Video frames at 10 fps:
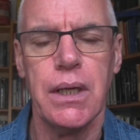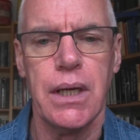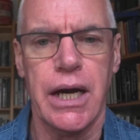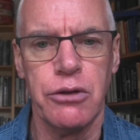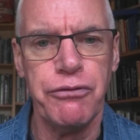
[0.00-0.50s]

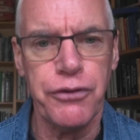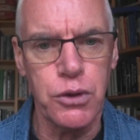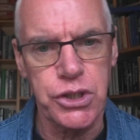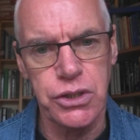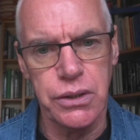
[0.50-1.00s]
And
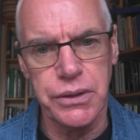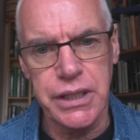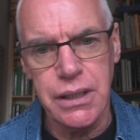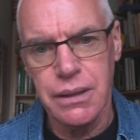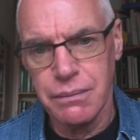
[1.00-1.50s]

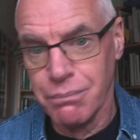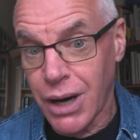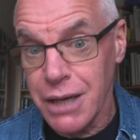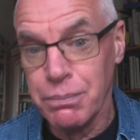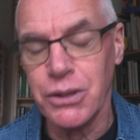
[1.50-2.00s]
unfortunately,
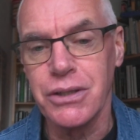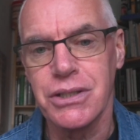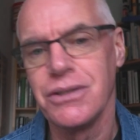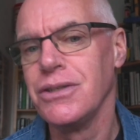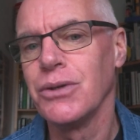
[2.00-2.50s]
my books,
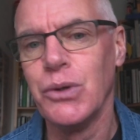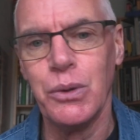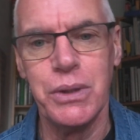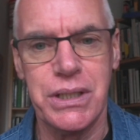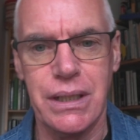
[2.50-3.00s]
as is
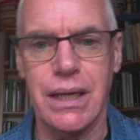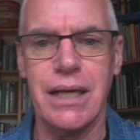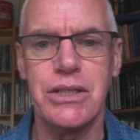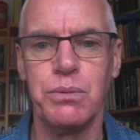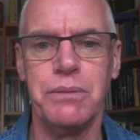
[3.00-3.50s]
always the
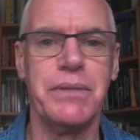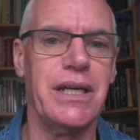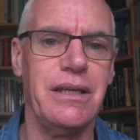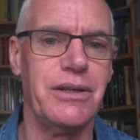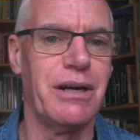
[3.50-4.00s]
case with
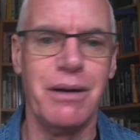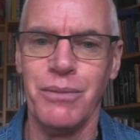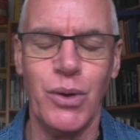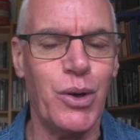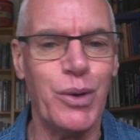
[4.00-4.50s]
me, I'm
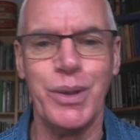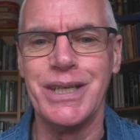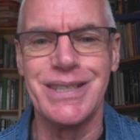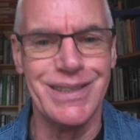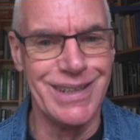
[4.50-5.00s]

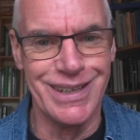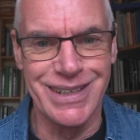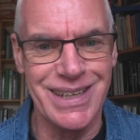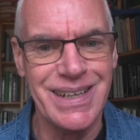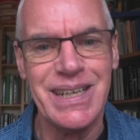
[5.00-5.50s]
always
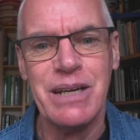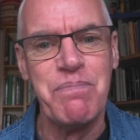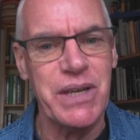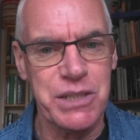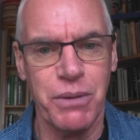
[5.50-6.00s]
unlucky.
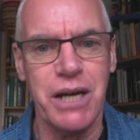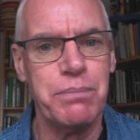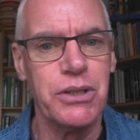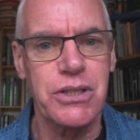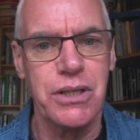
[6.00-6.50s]
It's my
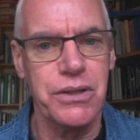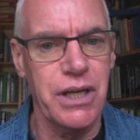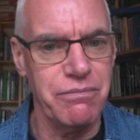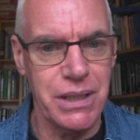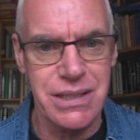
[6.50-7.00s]
books that
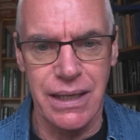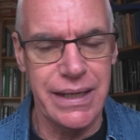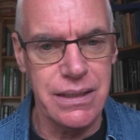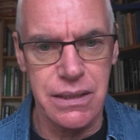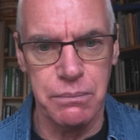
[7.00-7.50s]
they've
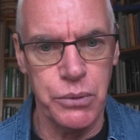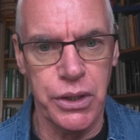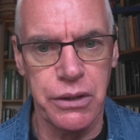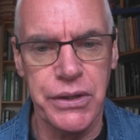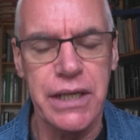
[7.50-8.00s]
mislaid
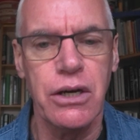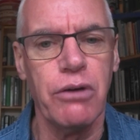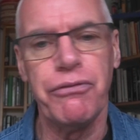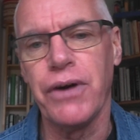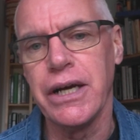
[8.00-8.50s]
somewhere and they
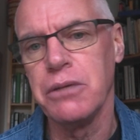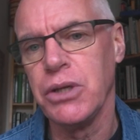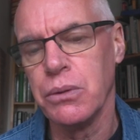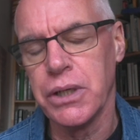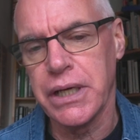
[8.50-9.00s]
can't find them in
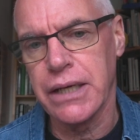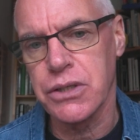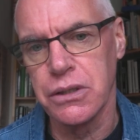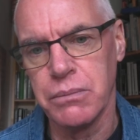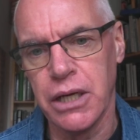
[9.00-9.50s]
the
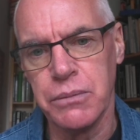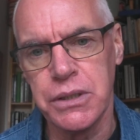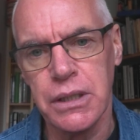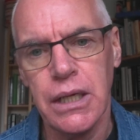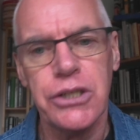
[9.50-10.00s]
warehouse at the
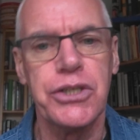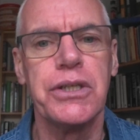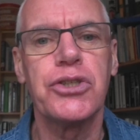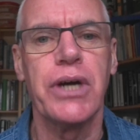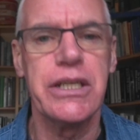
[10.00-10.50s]
moment. So they're
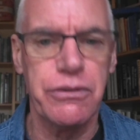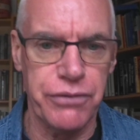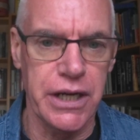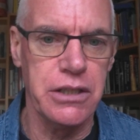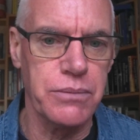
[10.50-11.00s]
trying to
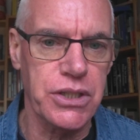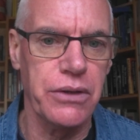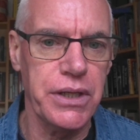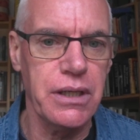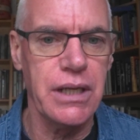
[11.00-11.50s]
find them so
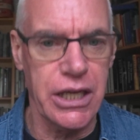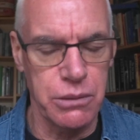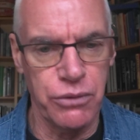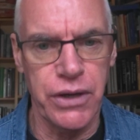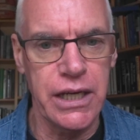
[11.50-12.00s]
they can get
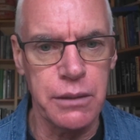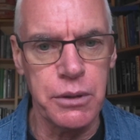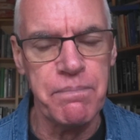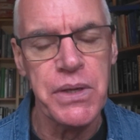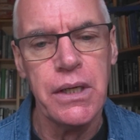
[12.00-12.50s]
them
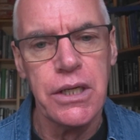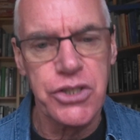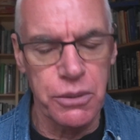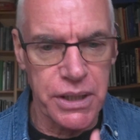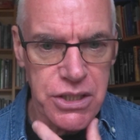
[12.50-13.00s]
available.
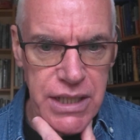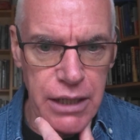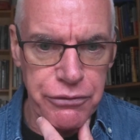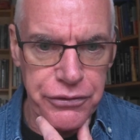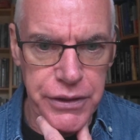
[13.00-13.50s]
So
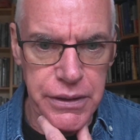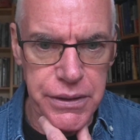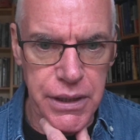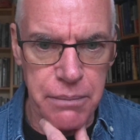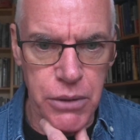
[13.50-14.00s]
myself
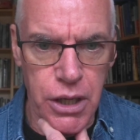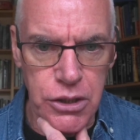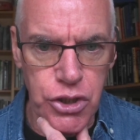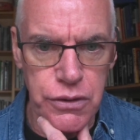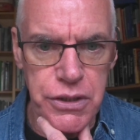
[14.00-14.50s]
and
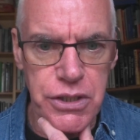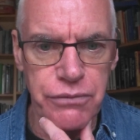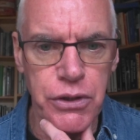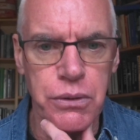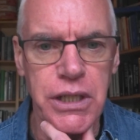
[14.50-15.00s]
Arcturus
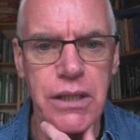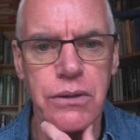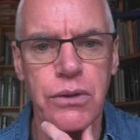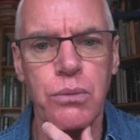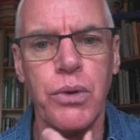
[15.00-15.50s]
have agreed
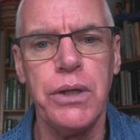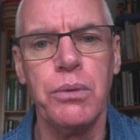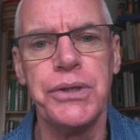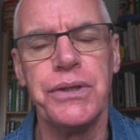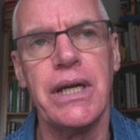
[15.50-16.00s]
that we
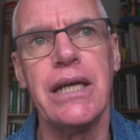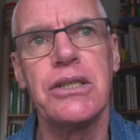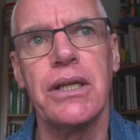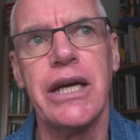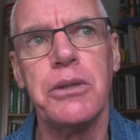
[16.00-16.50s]
will delay
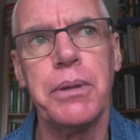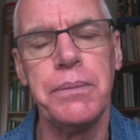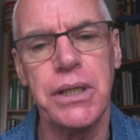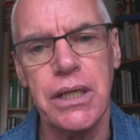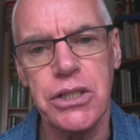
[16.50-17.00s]
the
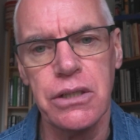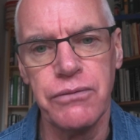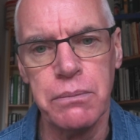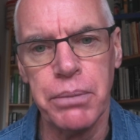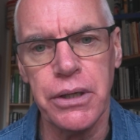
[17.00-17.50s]
publication
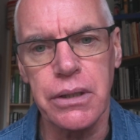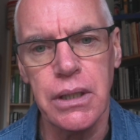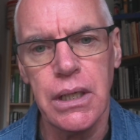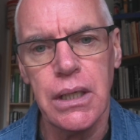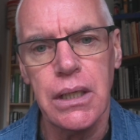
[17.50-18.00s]
of the book
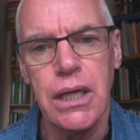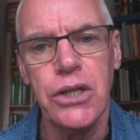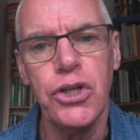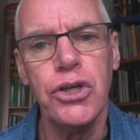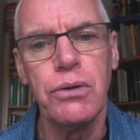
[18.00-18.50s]

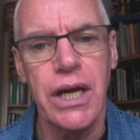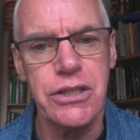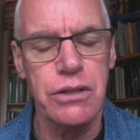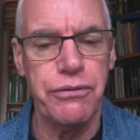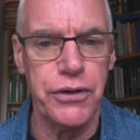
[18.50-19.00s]
in the UK
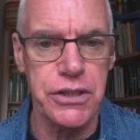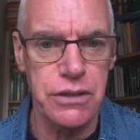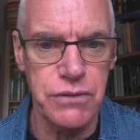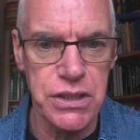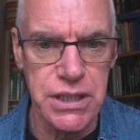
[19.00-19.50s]
to the 1st
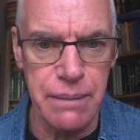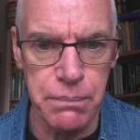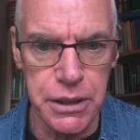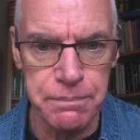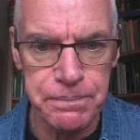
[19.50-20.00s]
of
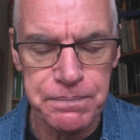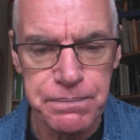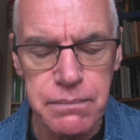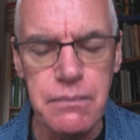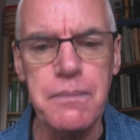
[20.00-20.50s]
December.
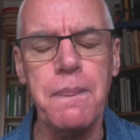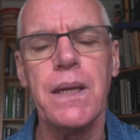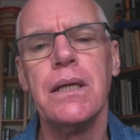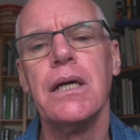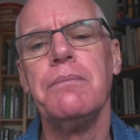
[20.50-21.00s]

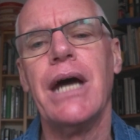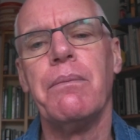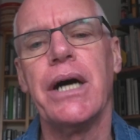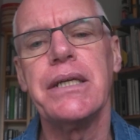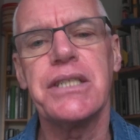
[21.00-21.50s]
Now,
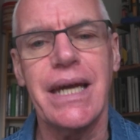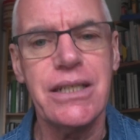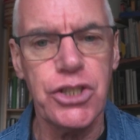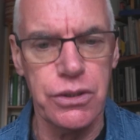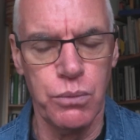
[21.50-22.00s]
my
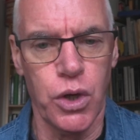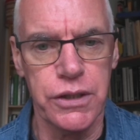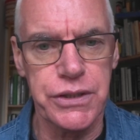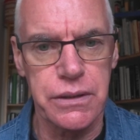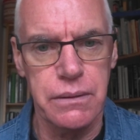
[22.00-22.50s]
intention
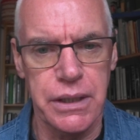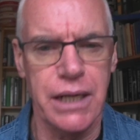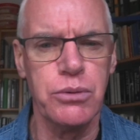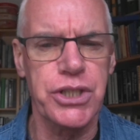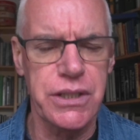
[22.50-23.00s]
was, and I
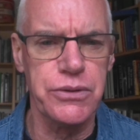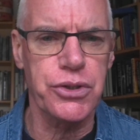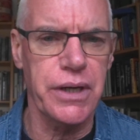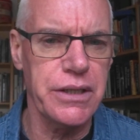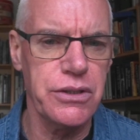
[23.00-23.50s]
will still
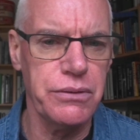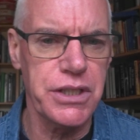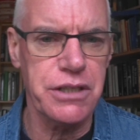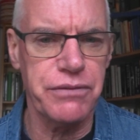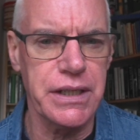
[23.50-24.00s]
try and do
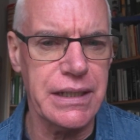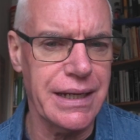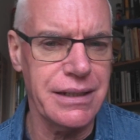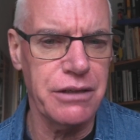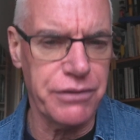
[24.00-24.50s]
this if I
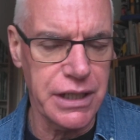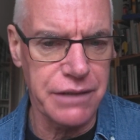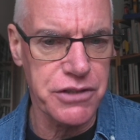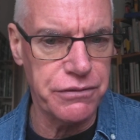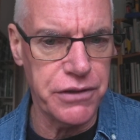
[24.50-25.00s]
can, if I
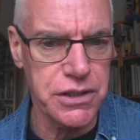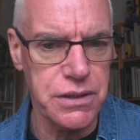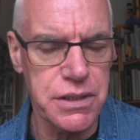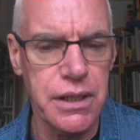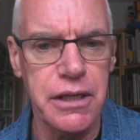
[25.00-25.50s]
have
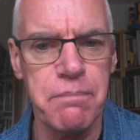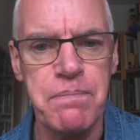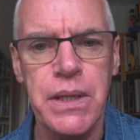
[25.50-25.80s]
sufficient time,